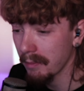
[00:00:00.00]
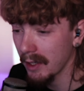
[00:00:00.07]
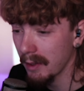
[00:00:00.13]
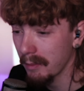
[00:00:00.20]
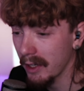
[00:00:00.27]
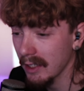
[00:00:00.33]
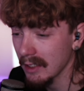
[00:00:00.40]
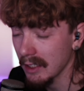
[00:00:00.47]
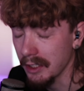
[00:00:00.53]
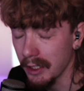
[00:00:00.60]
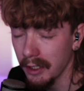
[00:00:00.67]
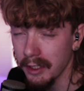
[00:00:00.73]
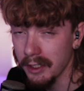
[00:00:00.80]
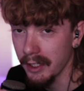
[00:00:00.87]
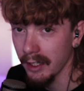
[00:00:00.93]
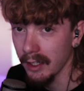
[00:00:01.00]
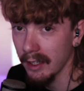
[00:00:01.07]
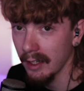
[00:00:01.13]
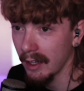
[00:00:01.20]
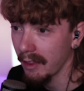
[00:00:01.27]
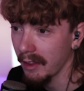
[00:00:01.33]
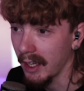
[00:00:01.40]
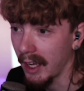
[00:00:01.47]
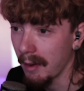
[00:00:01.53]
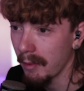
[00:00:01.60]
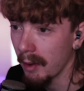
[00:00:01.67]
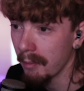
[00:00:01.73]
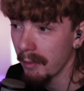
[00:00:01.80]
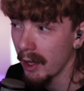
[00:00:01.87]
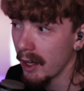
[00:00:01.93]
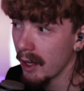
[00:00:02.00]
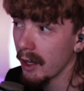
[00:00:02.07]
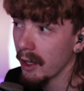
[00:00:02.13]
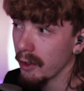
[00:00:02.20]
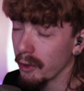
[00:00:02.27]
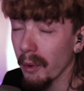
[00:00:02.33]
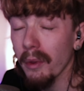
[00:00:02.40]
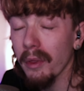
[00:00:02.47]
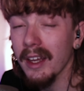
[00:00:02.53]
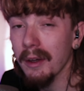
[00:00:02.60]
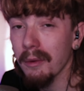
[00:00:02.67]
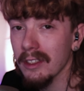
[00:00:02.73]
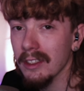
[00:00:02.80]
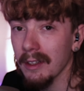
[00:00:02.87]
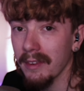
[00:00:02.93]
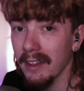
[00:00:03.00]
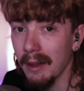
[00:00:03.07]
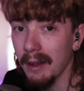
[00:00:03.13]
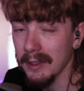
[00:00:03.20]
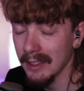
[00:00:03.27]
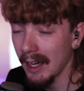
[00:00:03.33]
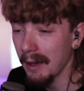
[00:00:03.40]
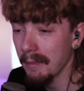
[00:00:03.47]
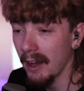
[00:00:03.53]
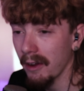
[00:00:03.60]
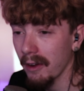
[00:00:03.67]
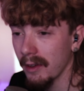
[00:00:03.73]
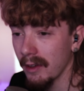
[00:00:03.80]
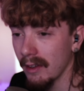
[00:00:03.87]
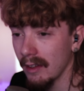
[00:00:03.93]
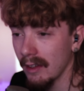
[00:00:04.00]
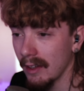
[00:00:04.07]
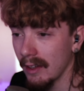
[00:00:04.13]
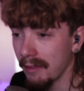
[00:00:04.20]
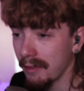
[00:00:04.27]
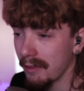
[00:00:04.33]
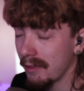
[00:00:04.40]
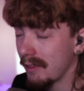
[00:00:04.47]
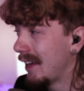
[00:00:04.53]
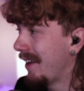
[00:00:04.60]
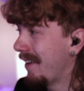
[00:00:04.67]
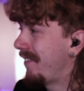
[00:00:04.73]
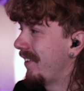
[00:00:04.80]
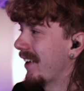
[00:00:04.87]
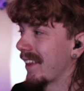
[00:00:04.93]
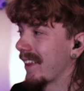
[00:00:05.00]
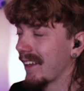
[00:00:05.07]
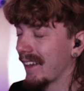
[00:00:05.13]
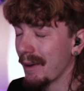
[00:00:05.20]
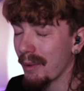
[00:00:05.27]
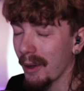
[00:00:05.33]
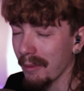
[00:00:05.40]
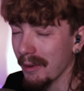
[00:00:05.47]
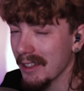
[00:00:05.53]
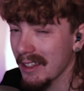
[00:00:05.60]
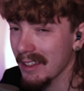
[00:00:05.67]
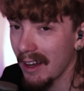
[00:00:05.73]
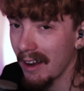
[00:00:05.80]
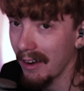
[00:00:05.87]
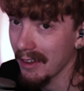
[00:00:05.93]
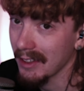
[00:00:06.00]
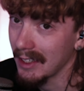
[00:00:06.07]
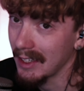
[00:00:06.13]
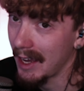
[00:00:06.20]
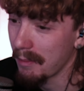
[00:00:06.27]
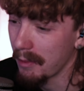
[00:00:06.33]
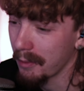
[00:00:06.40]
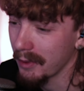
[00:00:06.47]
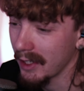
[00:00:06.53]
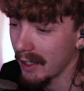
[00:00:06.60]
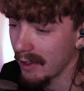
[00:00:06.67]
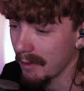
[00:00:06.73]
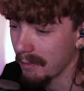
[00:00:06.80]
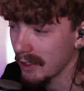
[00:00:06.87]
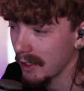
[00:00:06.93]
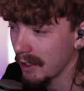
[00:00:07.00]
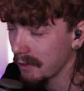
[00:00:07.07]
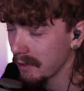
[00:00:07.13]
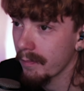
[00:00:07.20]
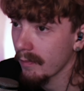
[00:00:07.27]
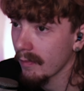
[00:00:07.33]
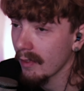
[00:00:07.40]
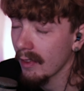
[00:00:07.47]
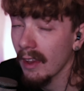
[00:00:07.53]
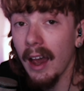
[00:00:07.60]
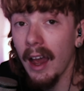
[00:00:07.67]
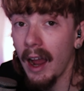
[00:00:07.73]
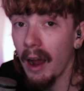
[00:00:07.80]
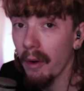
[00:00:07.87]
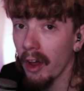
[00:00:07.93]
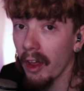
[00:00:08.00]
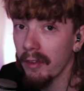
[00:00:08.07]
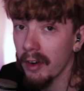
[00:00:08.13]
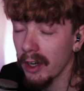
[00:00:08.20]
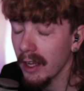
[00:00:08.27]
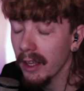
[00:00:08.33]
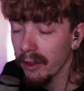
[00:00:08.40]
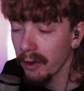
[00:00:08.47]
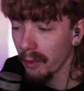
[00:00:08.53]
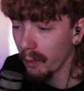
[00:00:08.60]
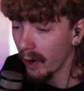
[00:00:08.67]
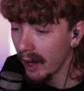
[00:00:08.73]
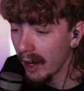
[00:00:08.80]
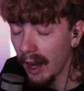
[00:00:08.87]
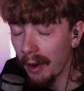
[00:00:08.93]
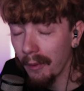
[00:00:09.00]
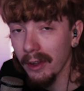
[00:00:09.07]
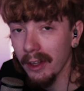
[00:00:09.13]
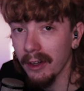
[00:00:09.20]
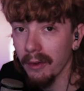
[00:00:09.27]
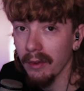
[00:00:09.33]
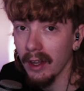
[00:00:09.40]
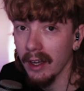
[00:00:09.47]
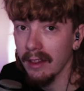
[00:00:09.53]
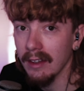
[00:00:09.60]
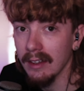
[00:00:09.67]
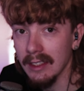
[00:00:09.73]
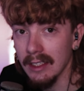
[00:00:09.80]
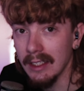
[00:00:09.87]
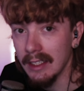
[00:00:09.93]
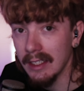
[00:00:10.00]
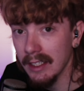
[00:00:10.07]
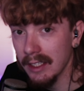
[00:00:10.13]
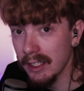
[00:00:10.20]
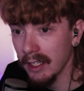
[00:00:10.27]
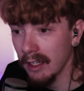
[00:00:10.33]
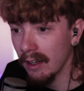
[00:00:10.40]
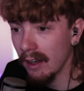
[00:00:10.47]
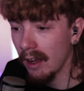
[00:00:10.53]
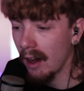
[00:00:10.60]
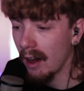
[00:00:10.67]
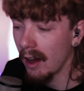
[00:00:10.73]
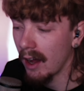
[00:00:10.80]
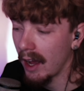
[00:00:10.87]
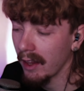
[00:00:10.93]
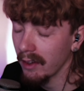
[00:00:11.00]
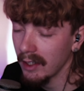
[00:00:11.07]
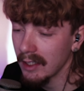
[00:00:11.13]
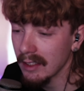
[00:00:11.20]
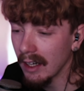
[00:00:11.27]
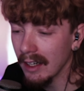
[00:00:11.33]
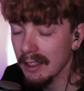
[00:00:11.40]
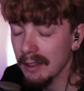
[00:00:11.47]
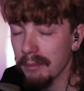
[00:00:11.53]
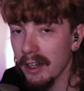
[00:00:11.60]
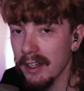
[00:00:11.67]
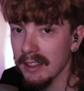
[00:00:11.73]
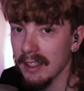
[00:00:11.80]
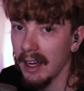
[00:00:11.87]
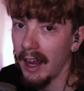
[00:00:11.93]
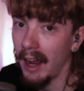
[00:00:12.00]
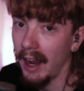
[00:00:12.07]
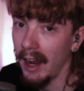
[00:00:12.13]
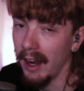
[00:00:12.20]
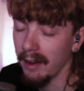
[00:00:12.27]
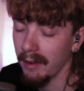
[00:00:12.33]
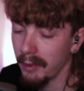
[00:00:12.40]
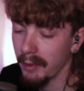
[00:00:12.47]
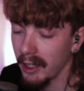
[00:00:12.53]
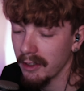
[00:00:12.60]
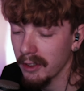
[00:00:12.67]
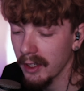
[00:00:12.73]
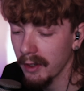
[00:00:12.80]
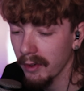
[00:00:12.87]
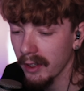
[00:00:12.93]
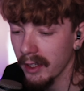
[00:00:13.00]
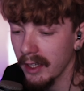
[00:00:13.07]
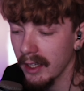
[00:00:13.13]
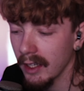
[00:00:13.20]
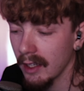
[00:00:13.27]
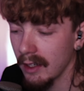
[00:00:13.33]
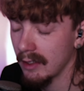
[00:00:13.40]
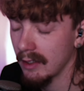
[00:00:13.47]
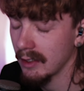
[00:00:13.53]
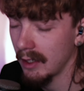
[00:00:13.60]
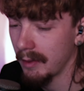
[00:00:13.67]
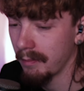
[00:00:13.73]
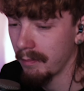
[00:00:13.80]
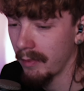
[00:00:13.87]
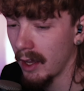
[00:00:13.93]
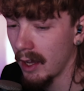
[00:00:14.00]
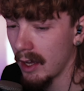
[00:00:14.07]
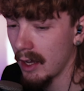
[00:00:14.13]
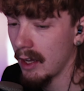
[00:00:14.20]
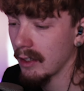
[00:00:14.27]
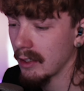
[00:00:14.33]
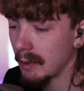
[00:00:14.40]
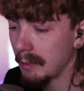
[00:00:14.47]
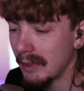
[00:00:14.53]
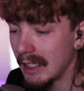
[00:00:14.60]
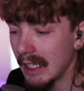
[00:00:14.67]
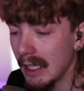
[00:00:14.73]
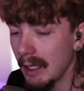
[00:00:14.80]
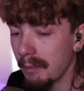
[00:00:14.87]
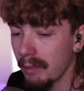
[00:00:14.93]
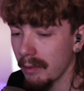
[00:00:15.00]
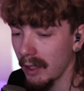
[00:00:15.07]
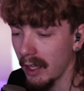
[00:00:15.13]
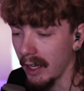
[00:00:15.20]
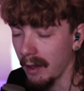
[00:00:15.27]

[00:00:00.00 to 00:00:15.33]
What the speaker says: because I searched it and nothing came up. So I don't think it was something that was typed out. If anything, they probably just honestly came up with that themselves. However, either way, I really don't like this edition. At least not as much as I had, because you can really get some deep like